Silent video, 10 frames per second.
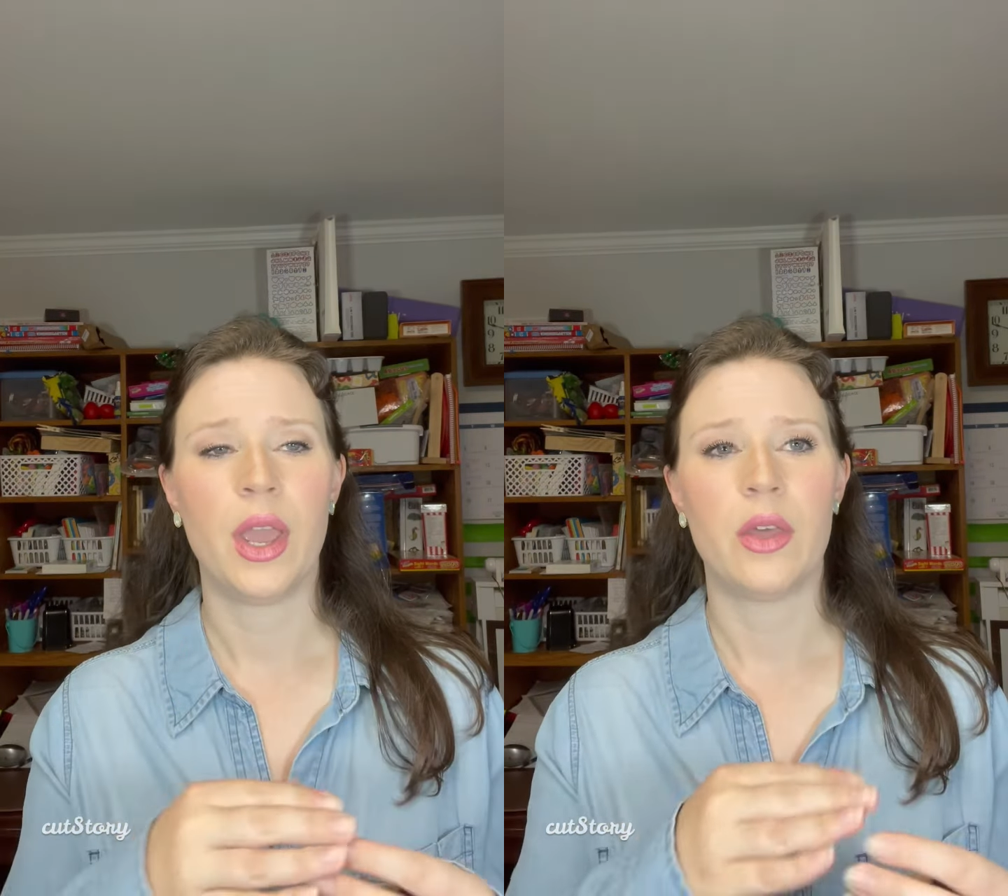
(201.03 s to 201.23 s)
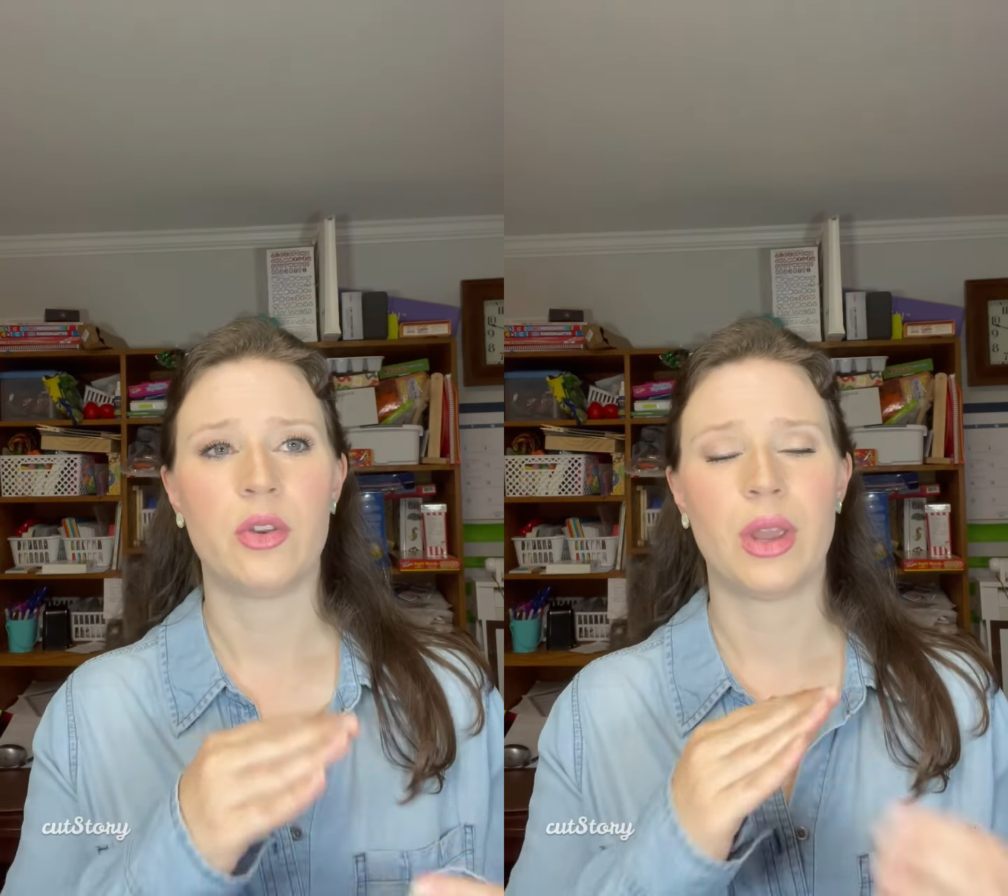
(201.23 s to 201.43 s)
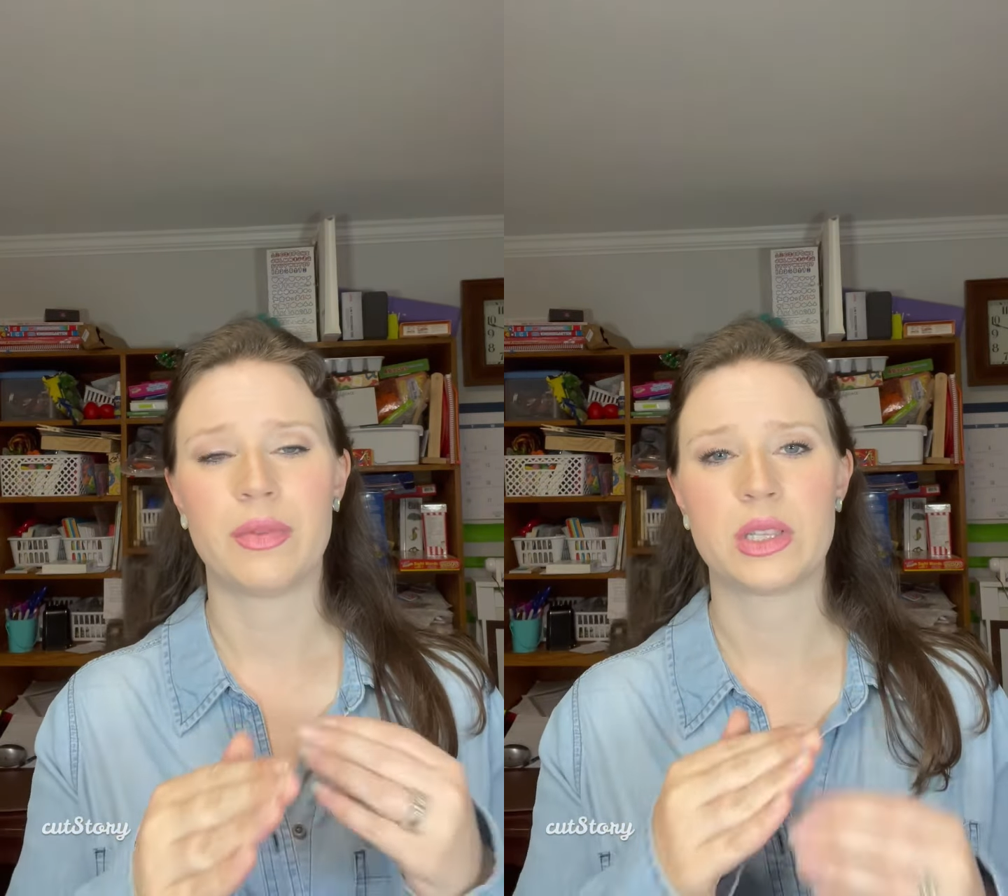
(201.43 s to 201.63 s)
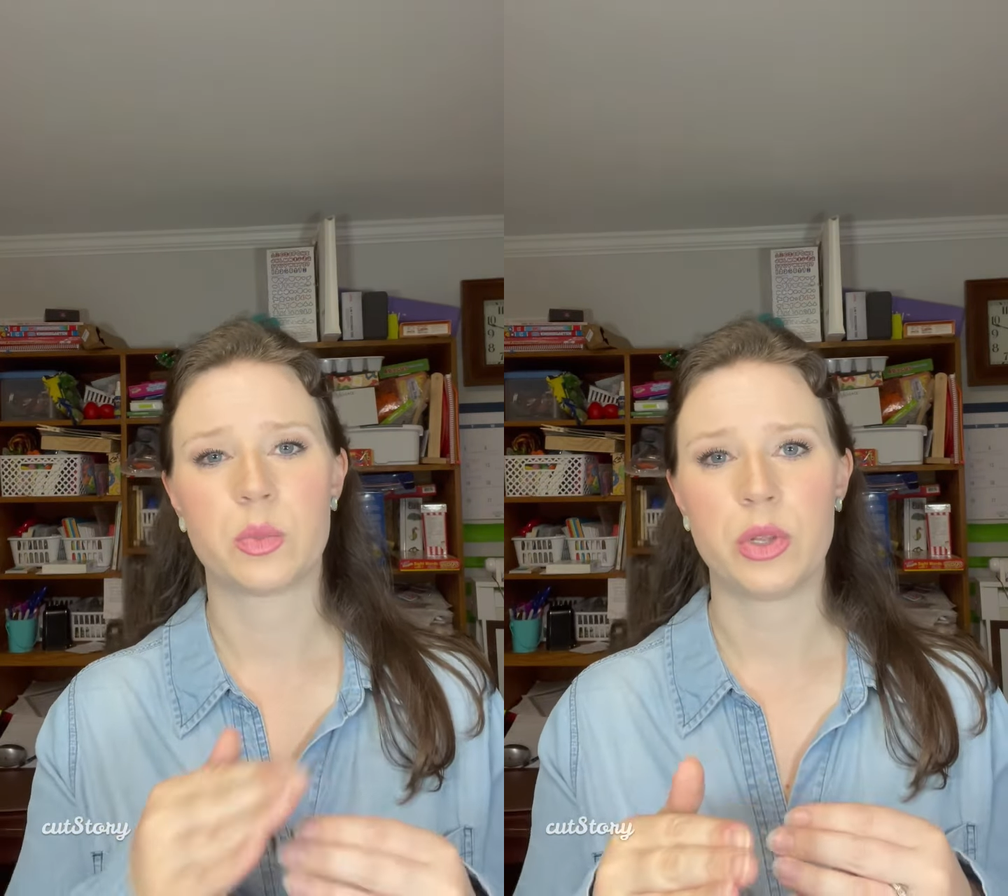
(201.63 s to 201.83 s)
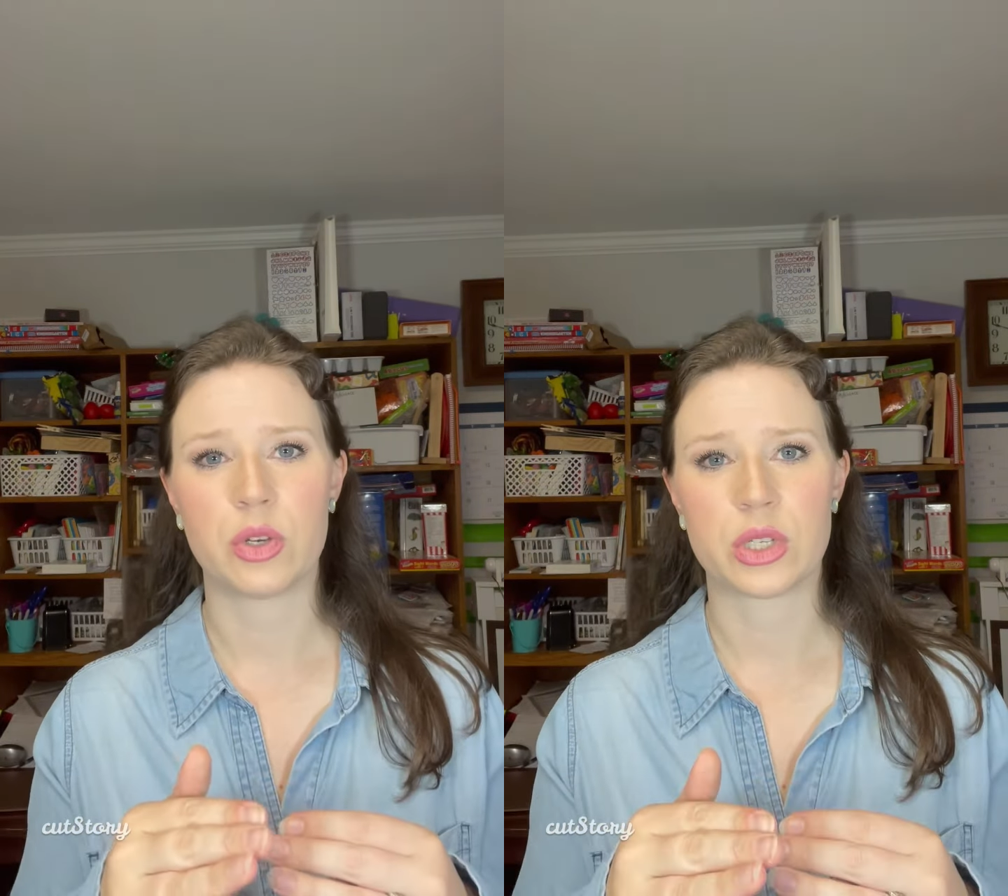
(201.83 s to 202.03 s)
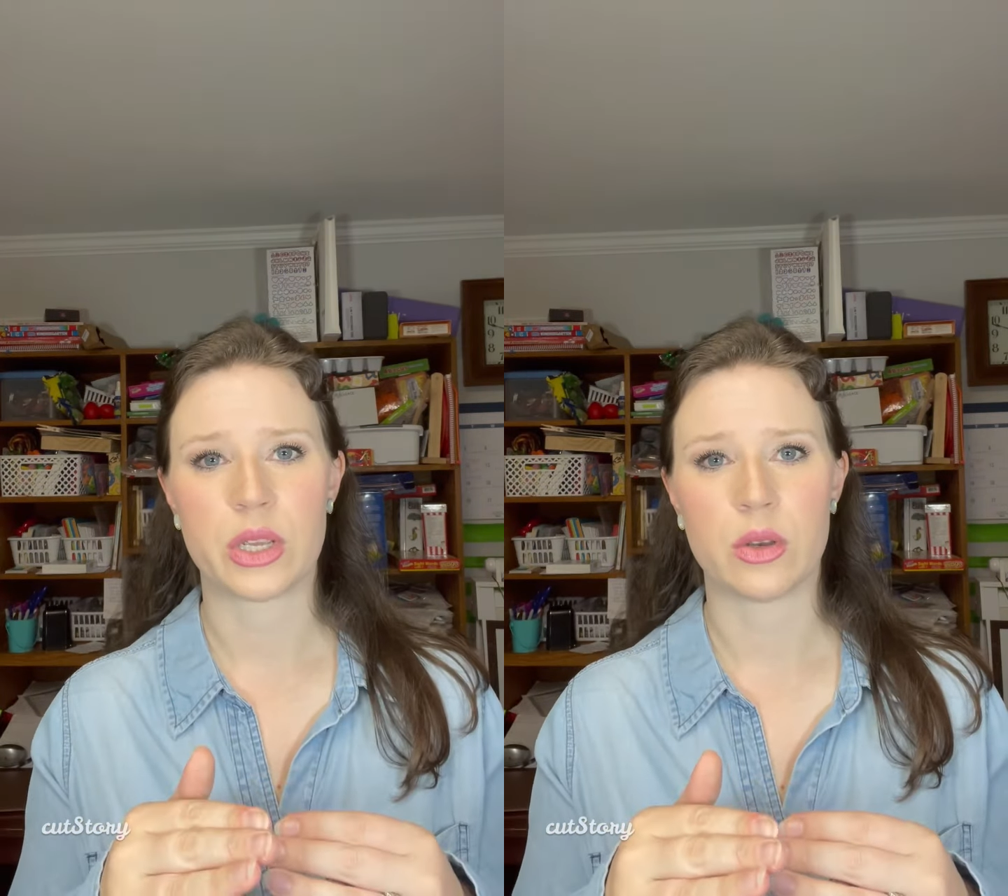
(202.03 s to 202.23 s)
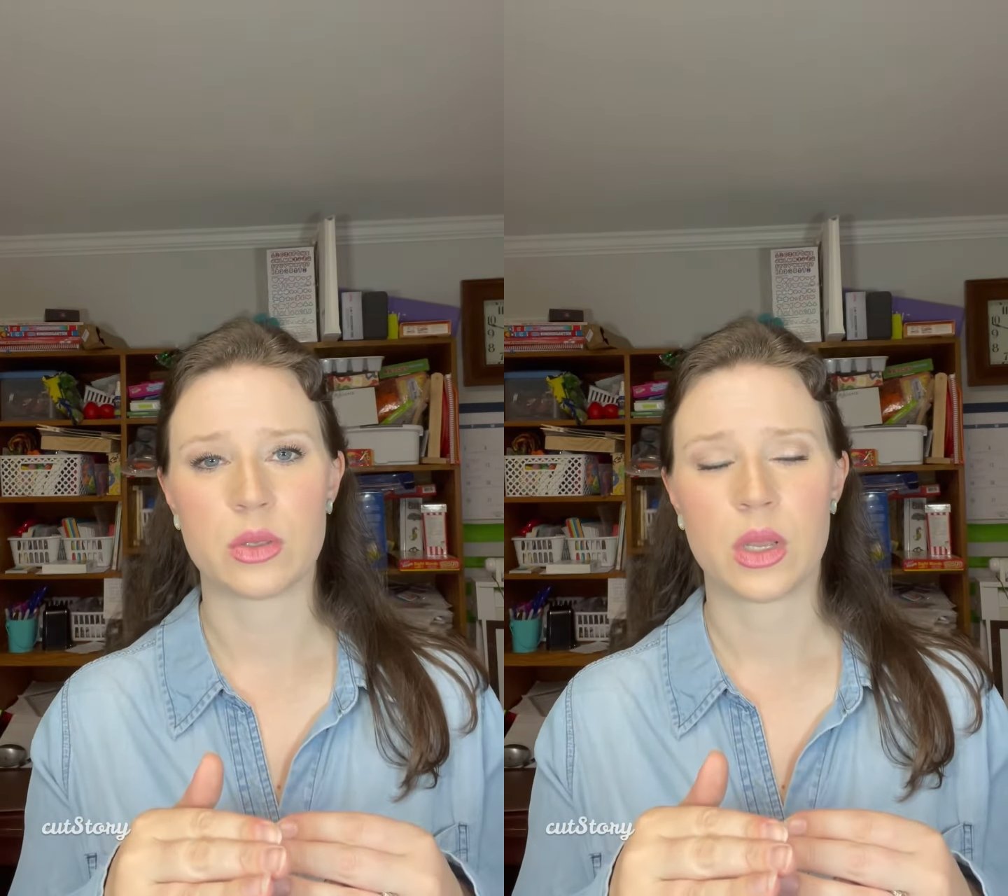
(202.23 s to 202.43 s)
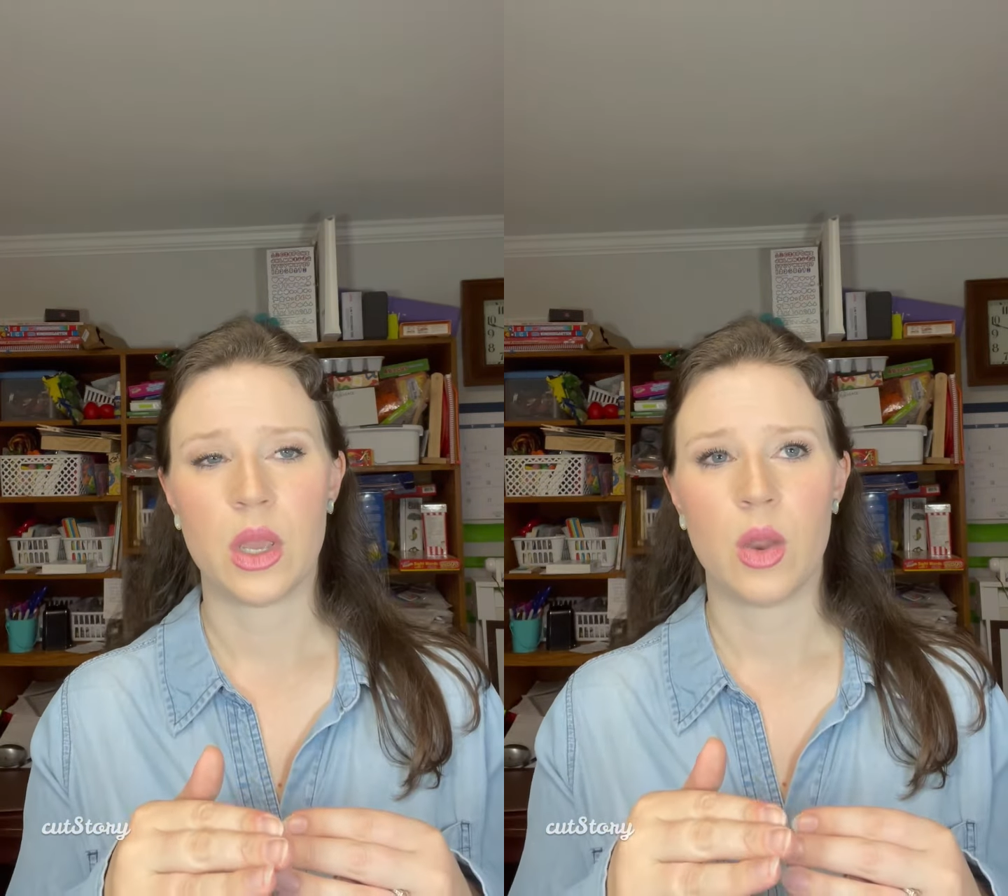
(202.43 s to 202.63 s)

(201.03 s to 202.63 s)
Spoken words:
and then you have these splinter skills,